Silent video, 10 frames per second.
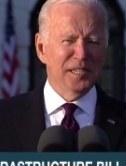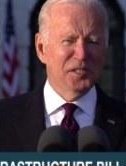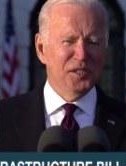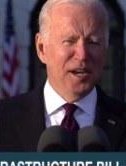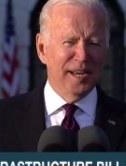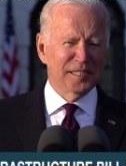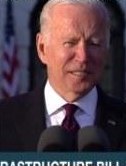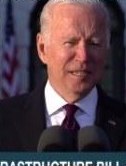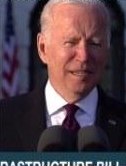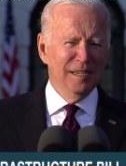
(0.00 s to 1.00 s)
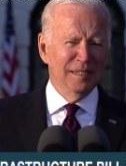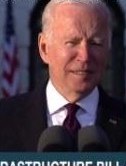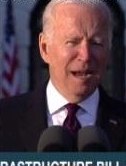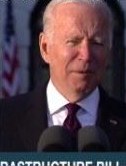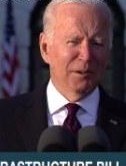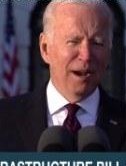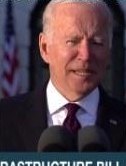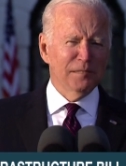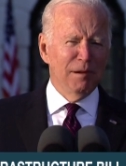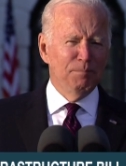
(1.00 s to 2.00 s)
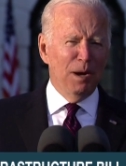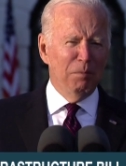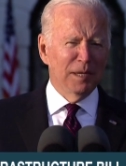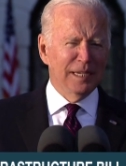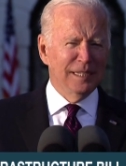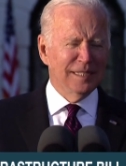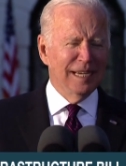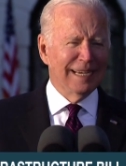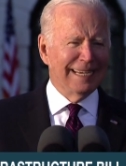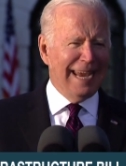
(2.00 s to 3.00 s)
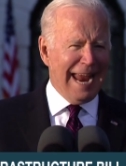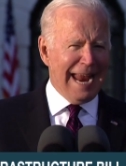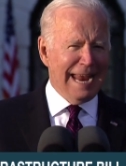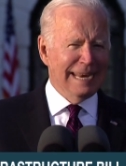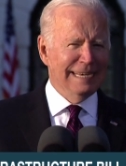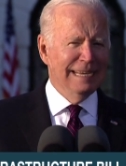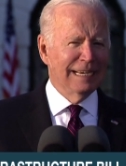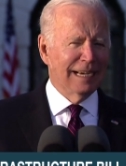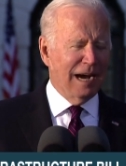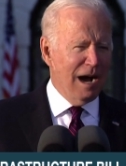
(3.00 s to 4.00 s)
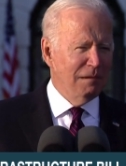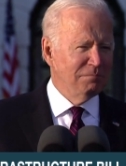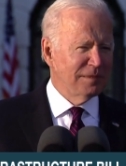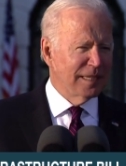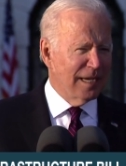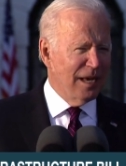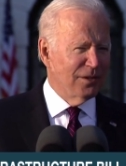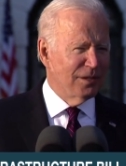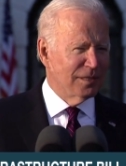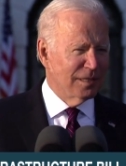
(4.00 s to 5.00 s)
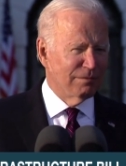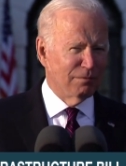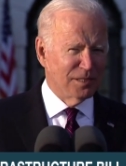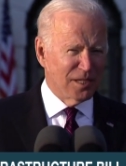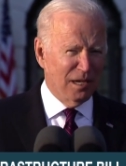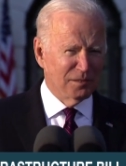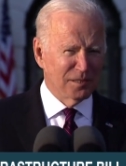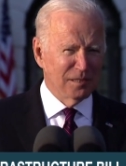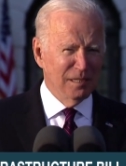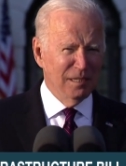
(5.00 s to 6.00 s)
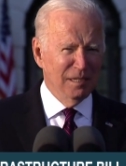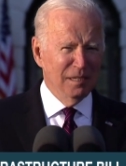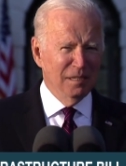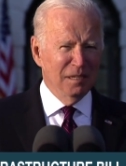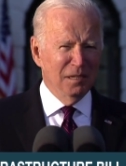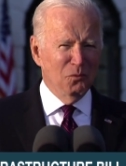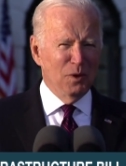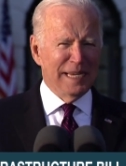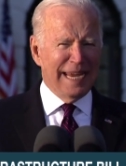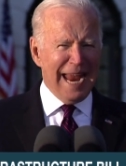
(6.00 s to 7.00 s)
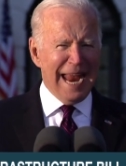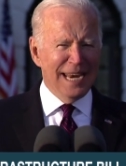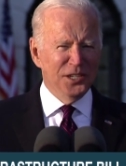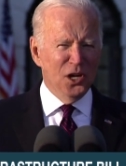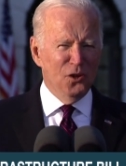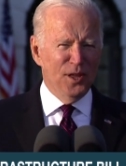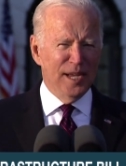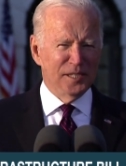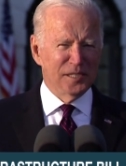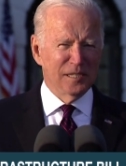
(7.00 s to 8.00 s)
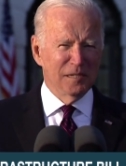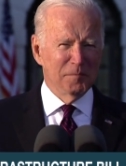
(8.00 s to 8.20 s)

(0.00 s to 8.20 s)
the cynics, Democrats and Republicans can come together and deliver results. We can do this.